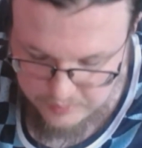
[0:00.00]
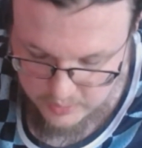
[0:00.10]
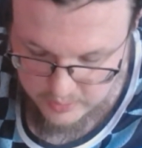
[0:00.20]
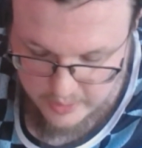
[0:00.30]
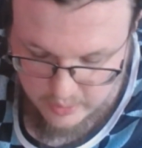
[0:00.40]
but
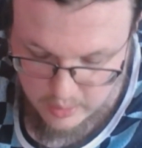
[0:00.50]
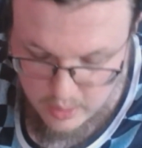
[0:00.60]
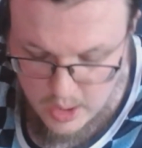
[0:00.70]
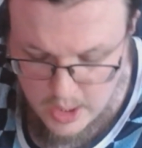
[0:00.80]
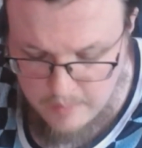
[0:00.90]

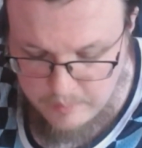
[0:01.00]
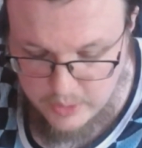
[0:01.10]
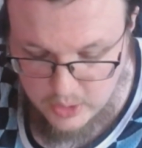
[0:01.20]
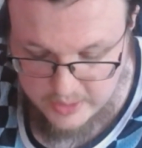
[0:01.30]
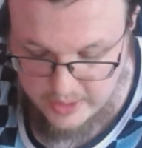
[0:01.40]

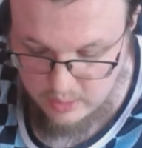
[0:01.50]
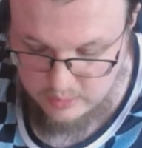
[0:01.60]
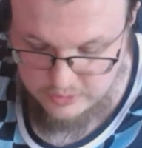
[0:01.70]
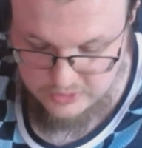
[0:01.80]
our characters,